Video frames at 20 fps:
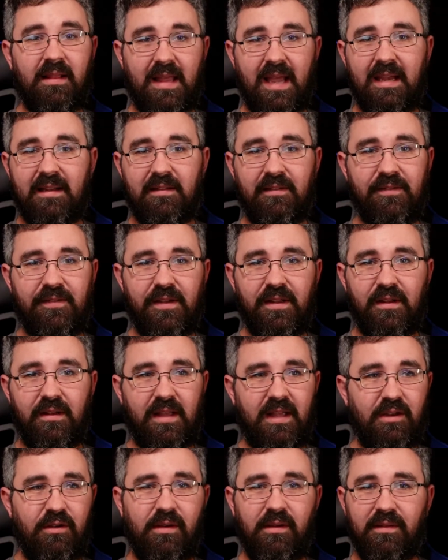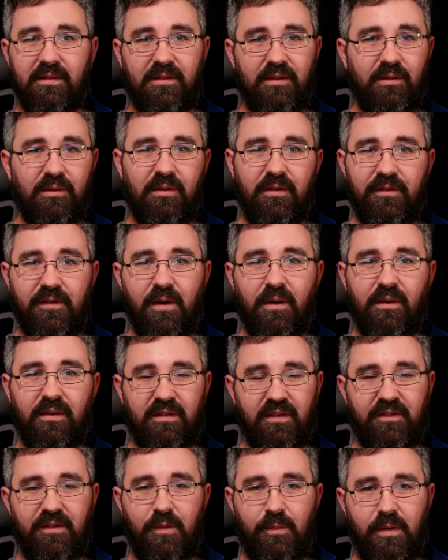light to fill and you can still do
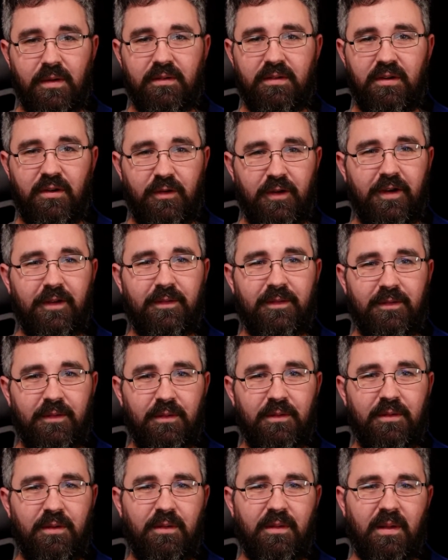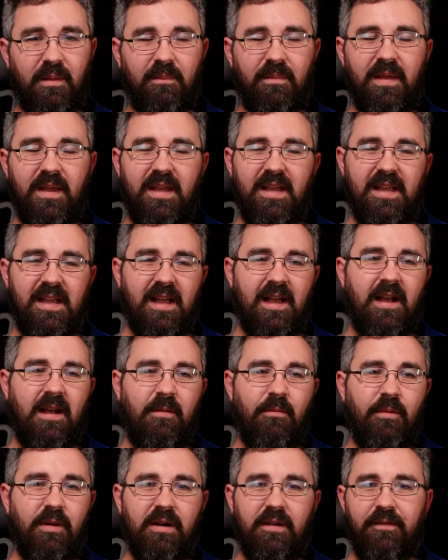photos if you want to, you can still do them.
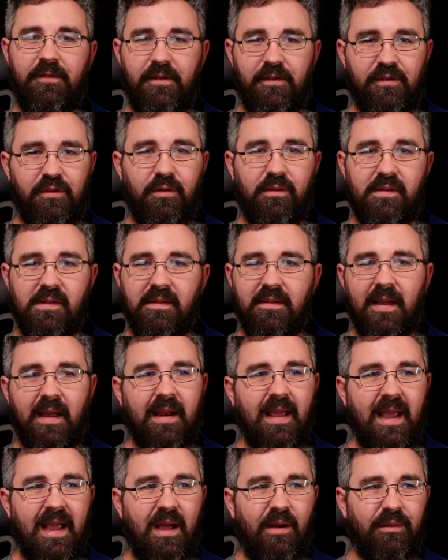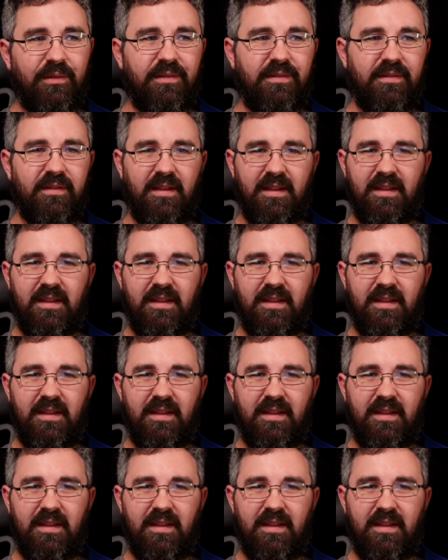What if the shoot's inside a house?